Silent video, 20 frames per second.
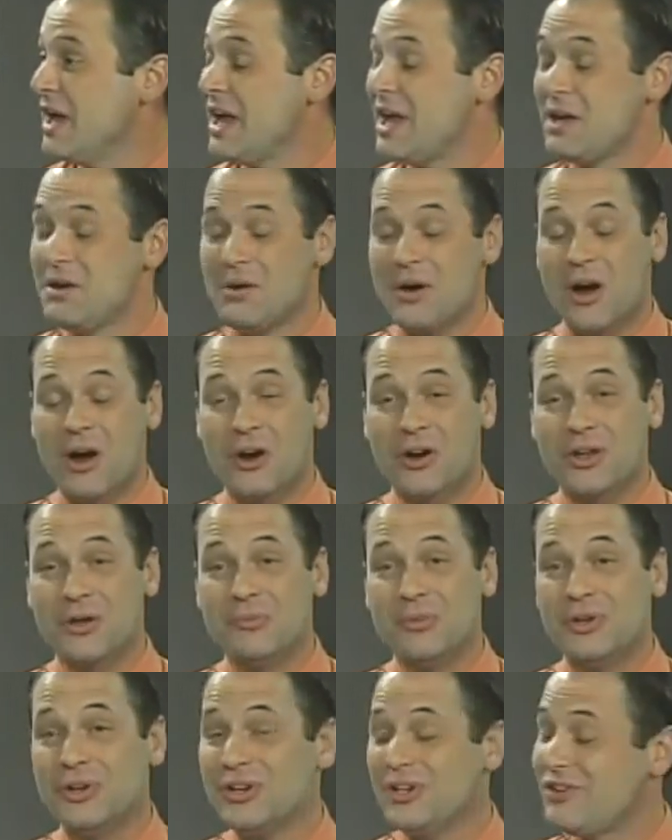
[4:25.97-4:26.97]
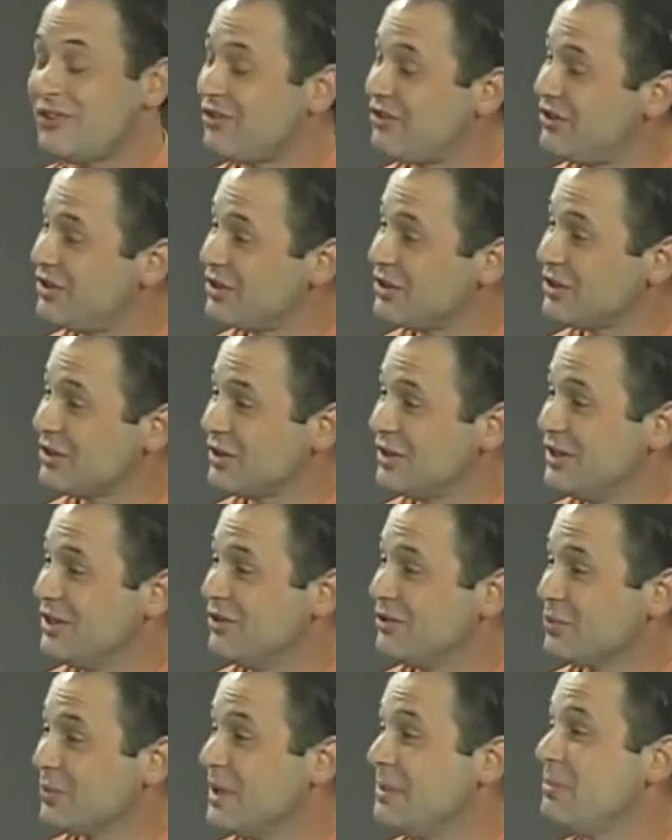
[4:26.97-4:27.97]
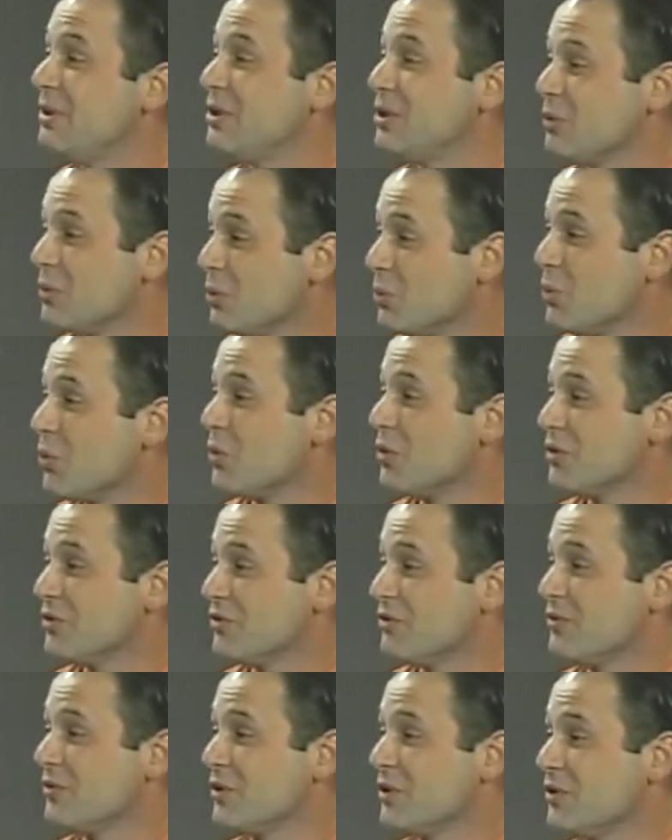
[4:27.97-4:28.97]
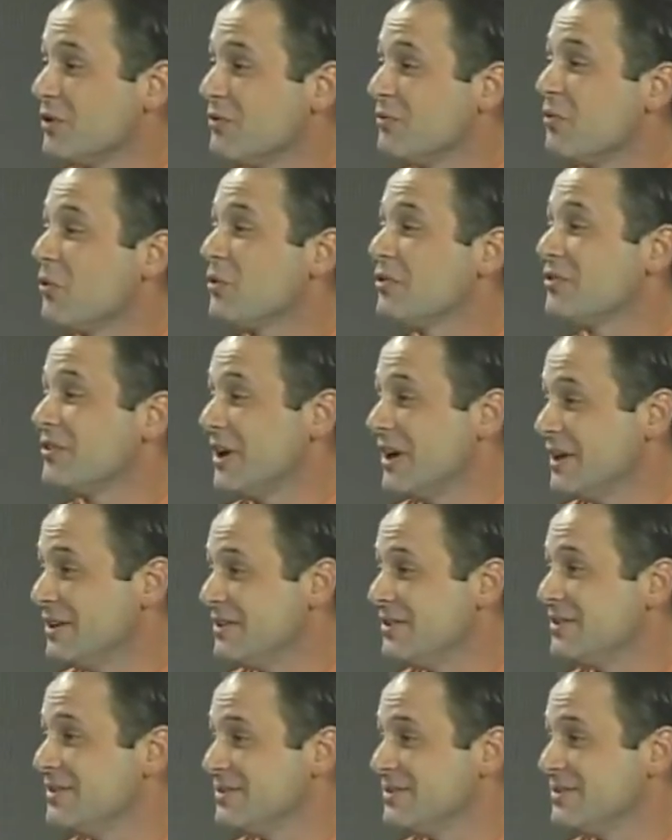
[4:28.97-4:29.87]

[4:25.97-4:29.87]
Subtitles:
and our community still is reaping the rewards for her foresight.